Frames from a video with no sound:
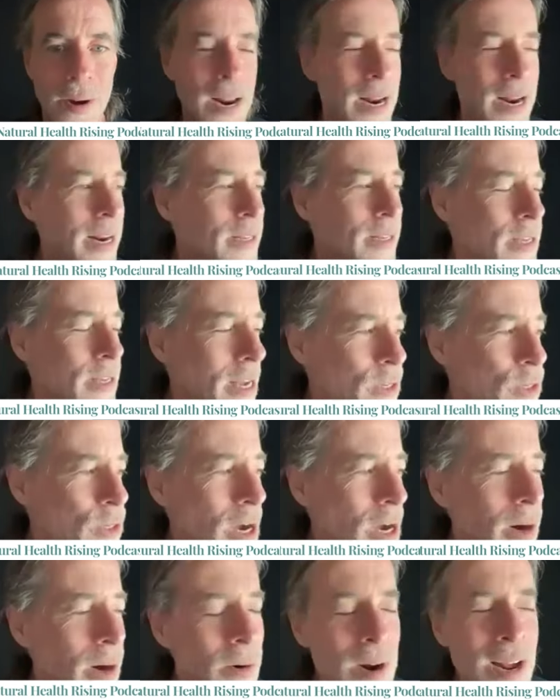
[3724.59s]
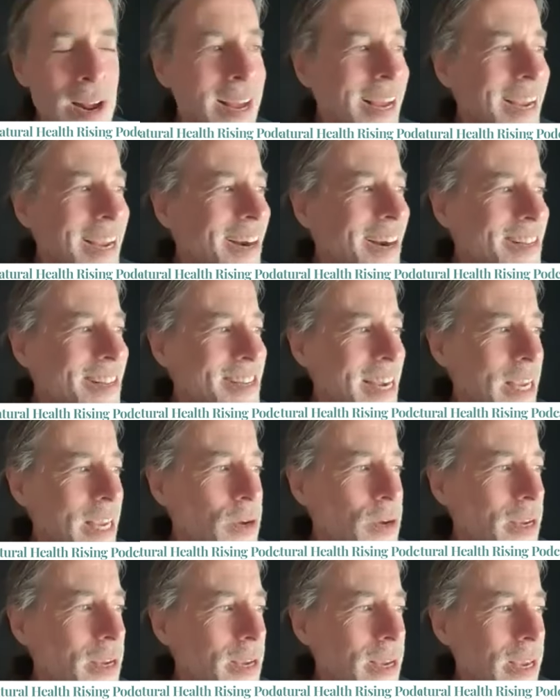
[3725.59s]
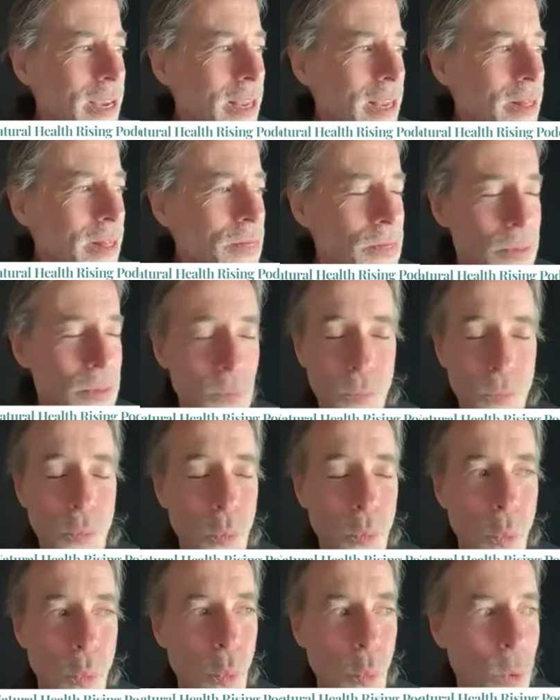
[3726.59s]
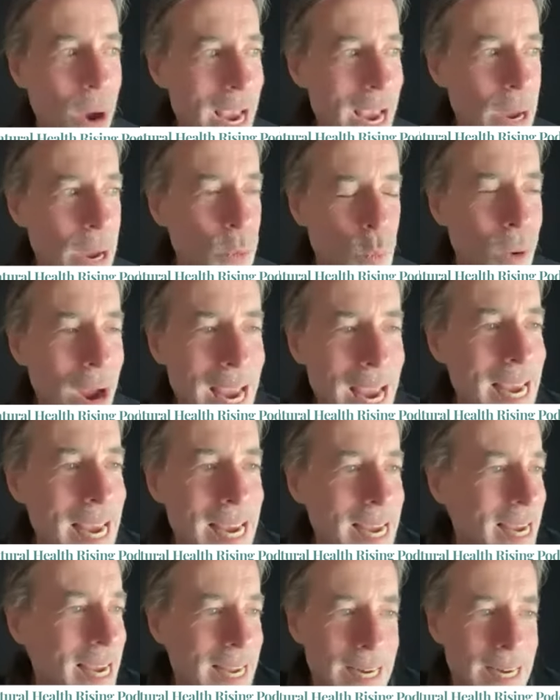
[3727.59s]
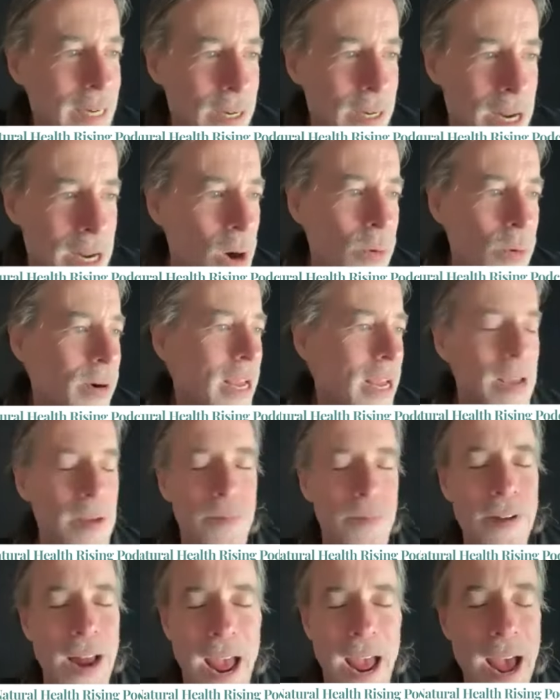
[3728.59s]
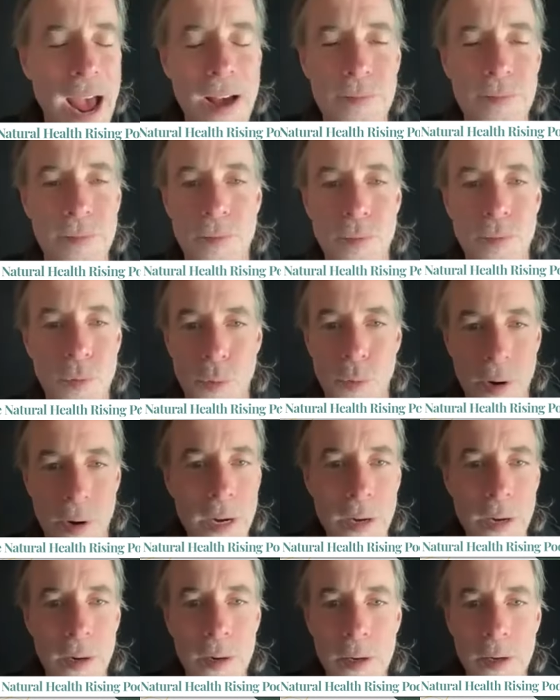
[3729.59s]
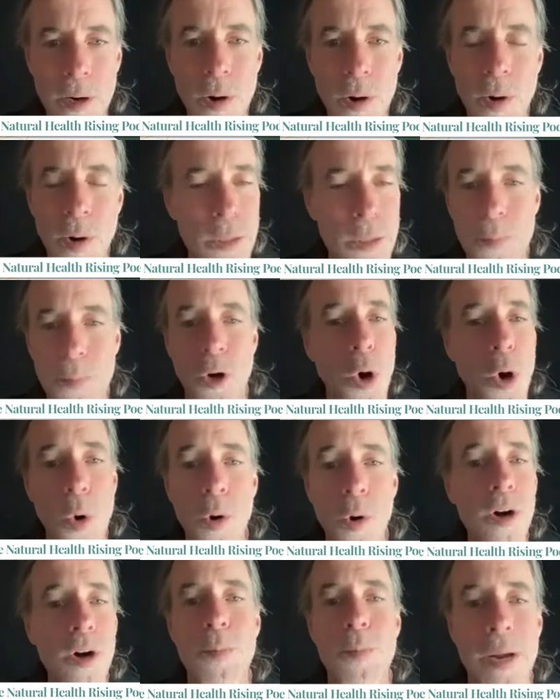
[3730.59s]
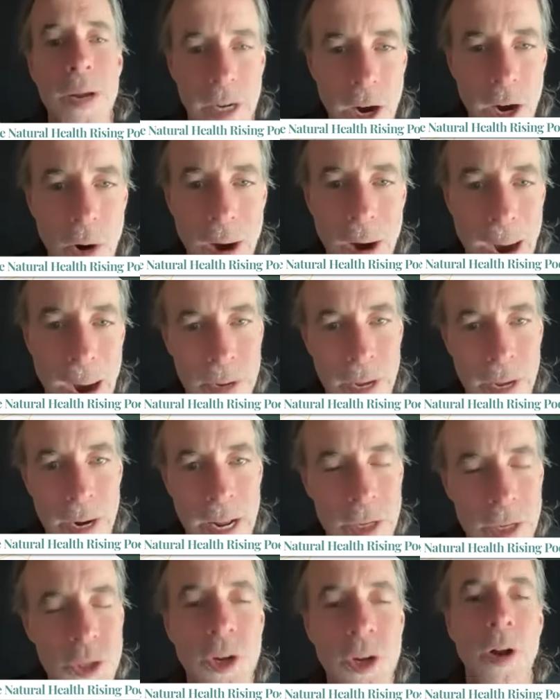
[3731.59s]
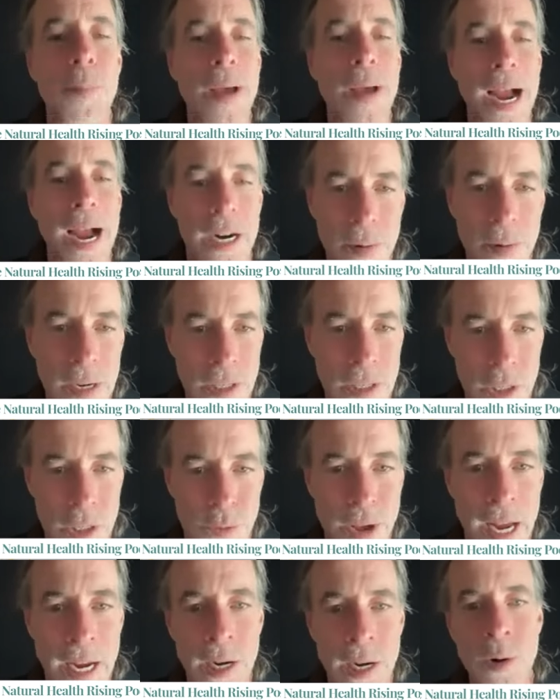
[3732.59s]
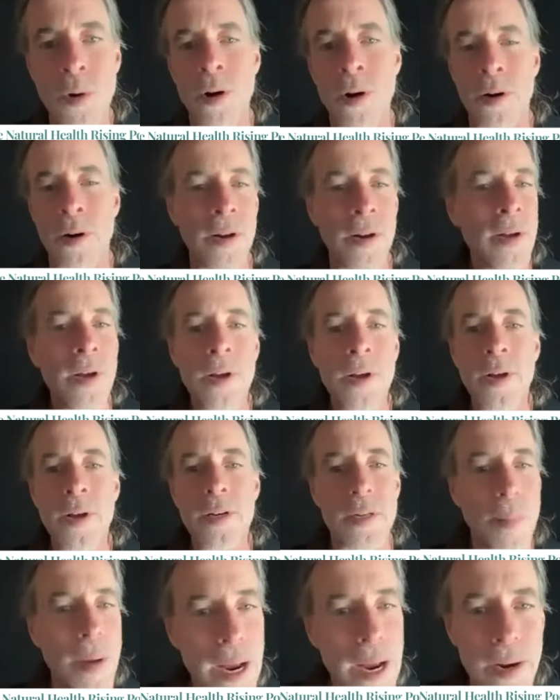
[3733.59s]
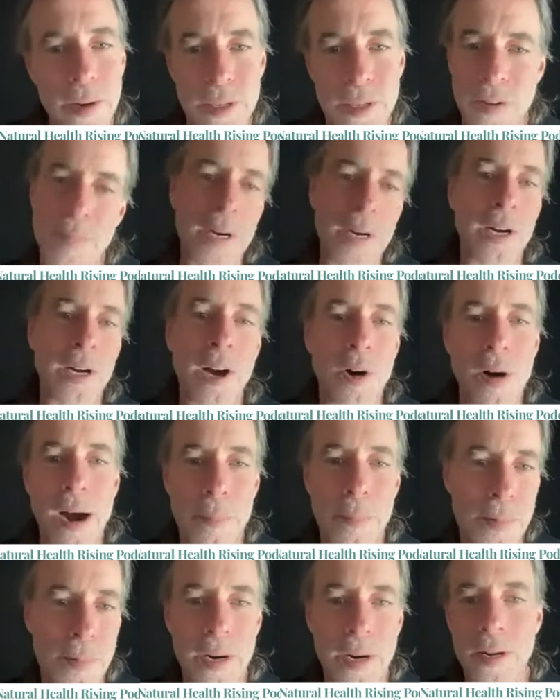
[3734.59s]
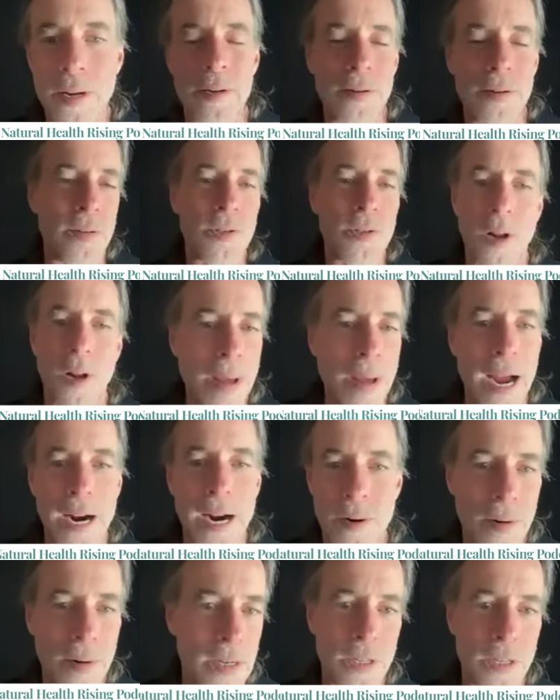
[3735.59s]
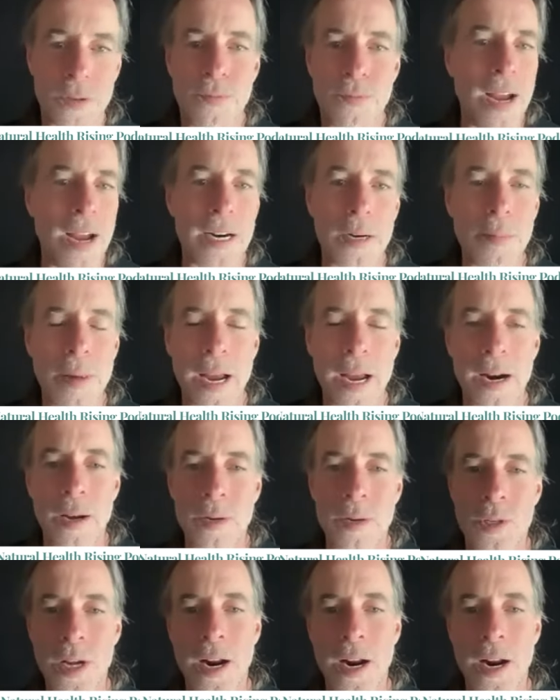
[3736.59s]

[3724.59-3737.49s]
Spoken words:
And so, it's like we don't even have real, corn's been co-opted and sold back to us as fake corn. Tomatoes have been co-opted and sold back to us as fake tomatoes.